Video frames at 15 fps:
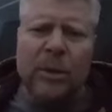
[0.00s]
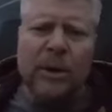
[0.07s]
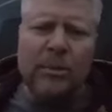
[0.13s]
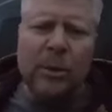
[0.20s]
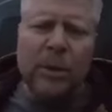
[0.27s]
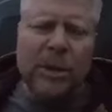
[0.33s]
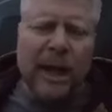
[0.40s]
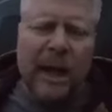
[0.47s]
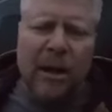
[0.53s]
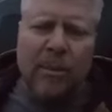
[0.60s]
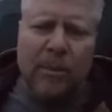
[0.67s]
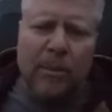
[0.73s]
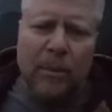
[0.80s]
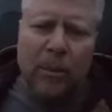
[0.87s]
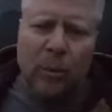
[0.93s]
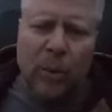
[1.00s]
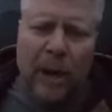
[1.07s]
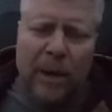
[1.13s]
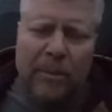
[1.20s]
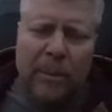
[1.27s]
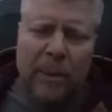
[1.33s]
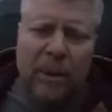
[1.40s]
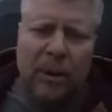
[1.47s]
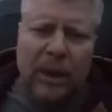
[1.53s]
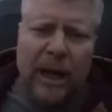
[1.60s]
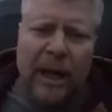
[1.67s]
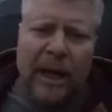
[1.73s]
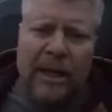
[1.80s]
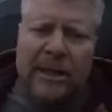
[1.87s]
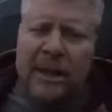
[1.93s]
want to put down red pill
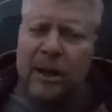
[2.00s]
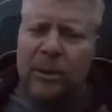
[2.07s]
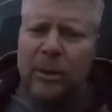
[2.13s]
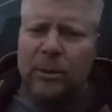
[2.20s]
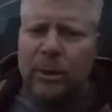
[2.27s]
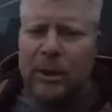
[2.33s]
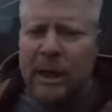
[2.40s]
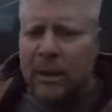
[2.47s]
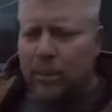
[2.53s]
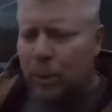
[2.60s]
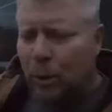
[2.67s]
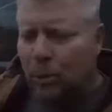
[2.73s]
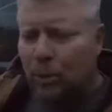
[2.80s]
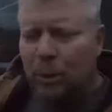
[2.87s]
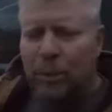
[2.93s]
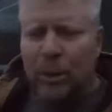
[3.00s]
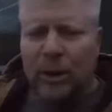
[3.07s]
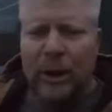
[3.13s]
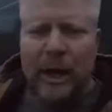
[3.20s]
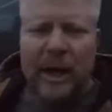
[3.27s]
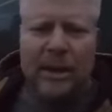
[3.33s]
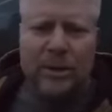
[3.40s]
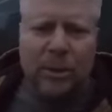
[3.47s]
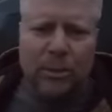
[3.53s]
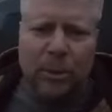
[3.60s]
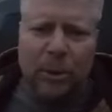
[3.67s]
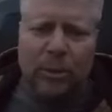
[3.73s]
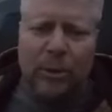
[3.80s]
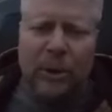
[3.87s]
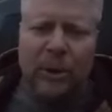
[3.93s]
guys. I don't want to put down purple pill guys or
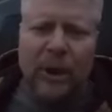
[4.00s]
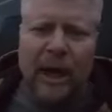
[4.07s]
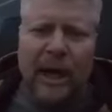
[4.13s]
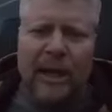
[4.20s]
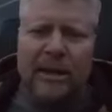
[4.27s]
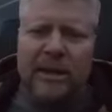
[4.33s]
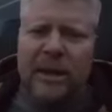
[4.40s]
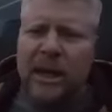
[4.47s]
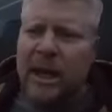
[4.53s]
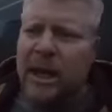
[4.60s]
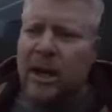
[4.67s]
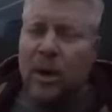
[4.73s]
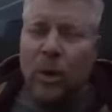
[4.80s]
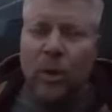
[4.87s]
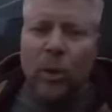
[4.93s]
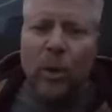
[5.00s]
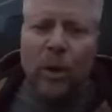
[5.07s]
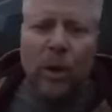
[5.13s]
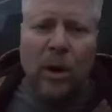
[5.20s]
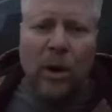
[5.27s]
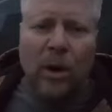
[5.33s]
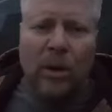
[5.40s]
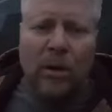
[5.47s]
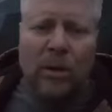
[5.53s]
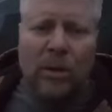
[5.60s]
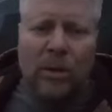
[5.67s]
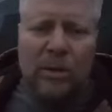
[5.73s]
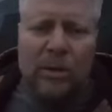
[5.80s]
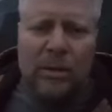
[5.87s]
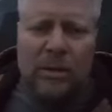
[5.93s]
blue pill guys. We're all
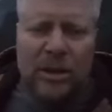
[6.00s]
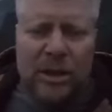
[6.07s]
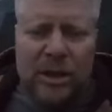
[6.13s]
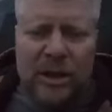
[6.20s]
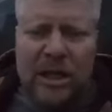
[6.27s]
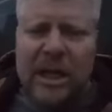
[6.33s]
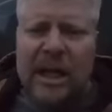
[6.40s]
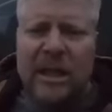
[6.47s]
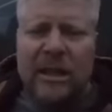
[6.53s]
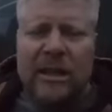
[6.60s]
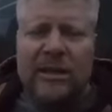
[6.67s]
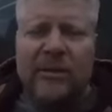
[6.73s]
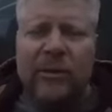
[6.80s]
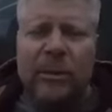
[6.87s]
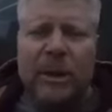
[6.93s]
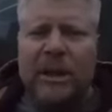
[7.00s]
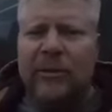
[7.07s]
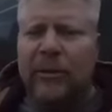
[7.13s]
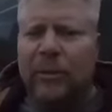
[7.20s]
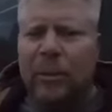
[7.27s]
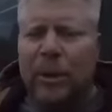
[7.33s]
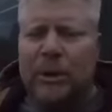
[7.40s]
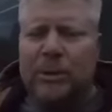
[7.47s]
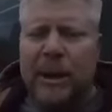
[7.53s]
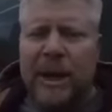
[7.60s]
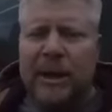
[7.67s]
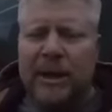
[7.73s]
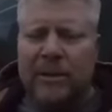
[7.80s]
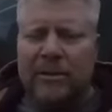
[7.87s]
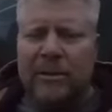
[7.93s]
just seeing this from a different
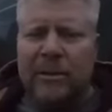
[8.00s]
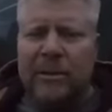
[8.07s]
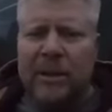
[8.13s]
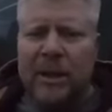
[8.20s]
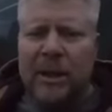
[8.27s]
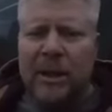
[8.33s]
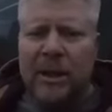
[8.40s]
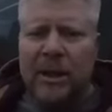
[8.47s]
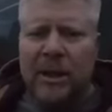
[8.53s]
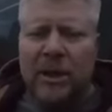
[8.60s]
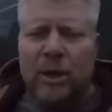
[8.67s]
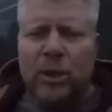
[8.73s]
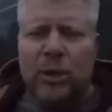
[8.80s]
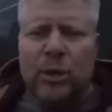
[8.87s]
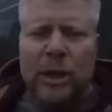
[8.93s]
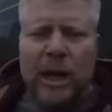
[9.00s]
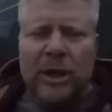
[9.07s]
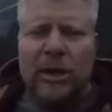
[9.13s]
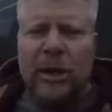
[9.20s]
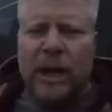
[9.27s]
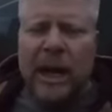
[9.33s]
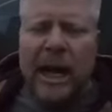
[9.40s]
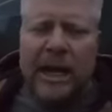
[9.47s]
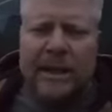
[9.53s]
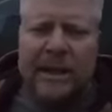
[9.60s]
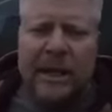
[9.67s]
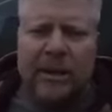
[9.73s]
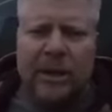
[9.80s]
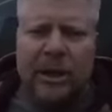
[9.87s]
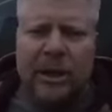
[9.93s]
perspective. You younger guys
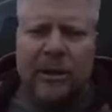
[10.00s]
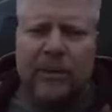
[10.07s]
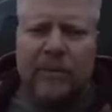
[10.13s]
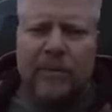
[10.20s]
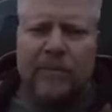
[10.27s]
out there